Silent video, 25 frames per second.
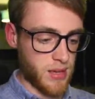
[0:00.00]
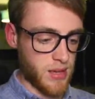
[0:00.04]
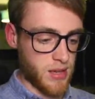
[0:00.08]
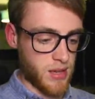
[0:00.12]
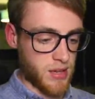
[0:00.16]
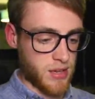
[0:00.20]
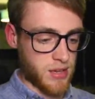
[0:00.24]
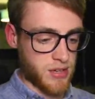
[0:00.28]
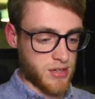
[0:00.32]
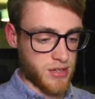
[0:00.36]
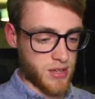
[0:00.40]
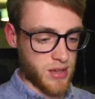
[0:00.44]

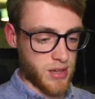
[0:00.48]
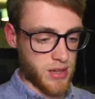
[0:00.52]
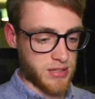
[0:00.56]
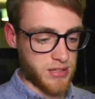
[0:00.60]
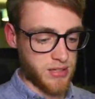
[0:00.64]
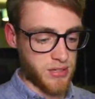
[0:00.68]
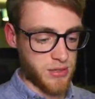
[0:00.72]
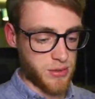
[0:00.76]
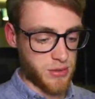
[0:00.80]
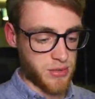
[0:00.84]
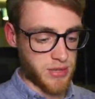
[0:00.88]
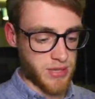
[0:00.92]
so they're
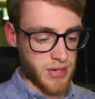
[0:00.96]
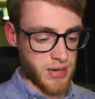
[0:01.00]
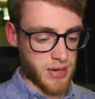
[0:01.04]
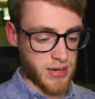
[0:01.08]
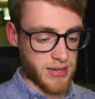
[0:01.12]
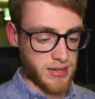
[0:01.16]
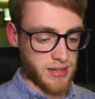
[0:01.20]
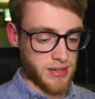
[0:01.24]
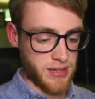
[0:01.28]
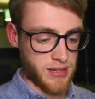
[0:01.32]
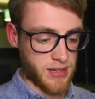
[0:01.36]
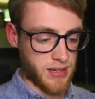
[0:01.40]

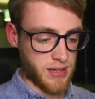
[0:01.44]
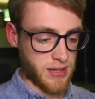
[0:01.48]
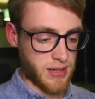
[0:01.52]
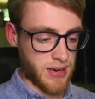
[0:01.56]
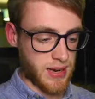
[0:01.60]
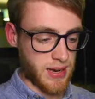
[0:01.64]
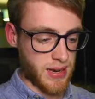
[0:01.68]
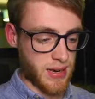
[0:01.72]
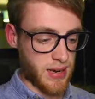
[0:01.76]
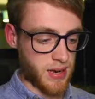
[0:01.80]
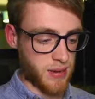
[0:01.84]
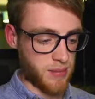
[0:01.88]
two-sided,
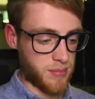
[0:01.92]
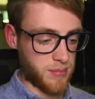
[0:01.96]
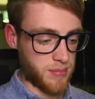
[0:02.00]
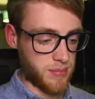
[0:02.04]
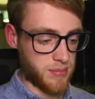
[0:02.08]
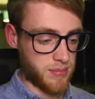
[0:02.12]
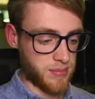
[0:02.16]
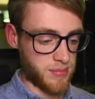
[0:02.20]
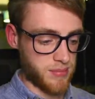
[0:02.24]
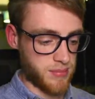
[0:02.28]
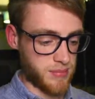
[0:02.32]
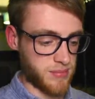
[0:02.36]
um,
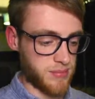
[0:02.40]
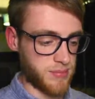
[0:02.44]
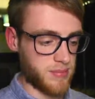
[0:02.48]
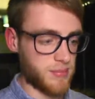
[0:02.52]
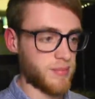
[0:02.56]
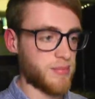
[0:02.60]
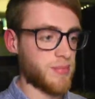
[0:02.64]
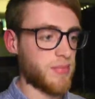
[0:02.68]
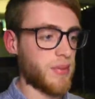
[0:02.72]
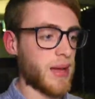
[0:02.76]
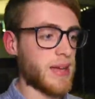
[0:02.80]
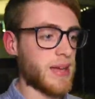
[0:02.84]

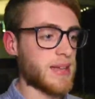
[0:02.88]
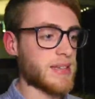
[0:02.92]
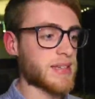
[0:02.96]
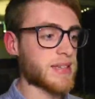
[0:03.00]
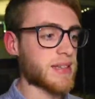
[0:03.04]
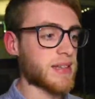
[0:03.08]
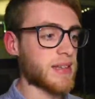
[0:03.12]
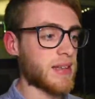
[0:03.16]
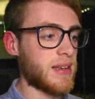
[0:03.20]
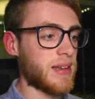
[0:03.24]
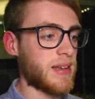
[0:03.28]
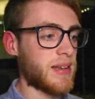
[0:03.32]

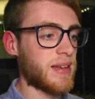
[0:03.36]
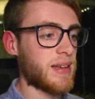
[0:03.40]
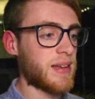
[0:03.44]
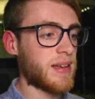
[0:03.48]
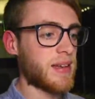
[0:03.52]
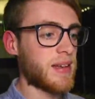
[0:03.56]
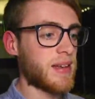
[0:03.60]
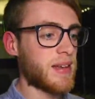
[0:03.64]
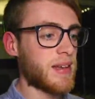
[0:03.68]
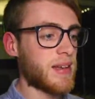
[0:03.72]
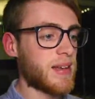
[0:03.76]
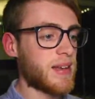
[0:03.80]
basically
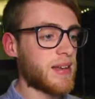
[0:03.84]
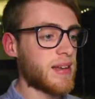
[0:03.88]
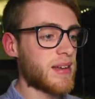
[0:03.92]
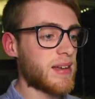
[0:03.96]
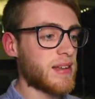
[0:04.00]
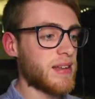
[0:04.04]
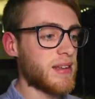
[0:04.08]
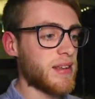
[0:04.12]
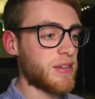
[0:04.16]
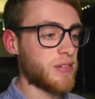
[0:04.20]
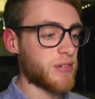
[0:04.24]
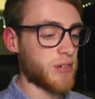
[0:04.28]

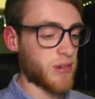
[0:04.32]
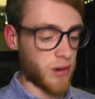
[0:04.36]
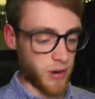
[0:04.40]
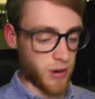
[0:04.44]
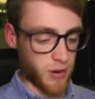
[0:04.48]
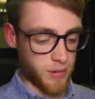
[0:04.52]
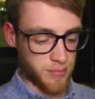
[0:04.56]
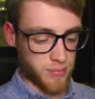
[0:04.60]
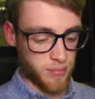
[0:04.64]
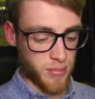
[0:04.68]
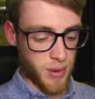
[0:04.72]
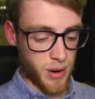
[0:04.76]
you've got
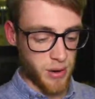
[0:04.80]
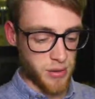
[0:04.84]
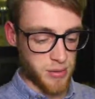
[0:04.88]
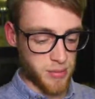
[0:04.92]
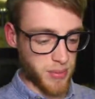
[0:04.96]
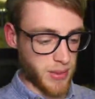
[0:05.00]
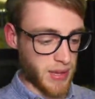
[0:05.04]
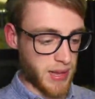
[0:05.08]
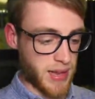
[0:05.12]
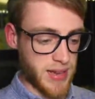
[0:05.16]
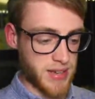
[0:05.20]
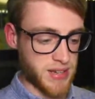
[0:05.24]
both
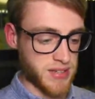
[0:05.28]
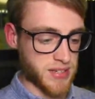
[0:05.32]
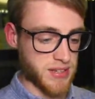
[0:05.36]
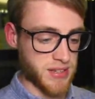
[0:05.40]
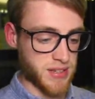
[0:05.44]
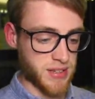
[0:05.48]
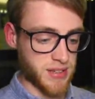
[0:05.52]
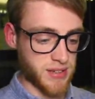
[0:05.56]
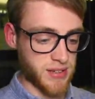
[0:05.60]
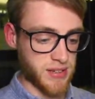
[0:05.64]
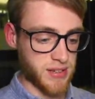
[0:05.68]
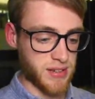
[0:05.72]
players
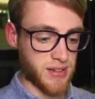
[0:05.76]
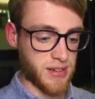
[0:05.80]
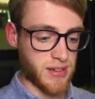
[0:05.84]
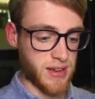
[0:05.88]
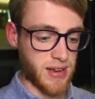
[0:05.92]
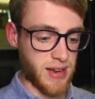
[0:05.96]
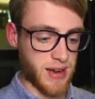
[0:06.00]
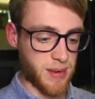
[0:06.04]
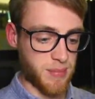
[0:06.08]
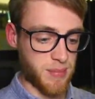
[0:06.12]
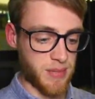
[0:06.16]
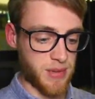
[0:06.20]
that can
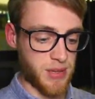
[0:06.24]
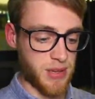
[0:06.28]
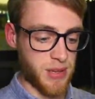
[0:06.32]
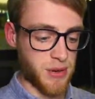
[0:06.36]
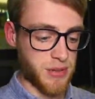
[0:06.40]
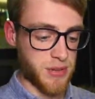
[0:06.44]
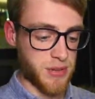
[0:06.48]
um, use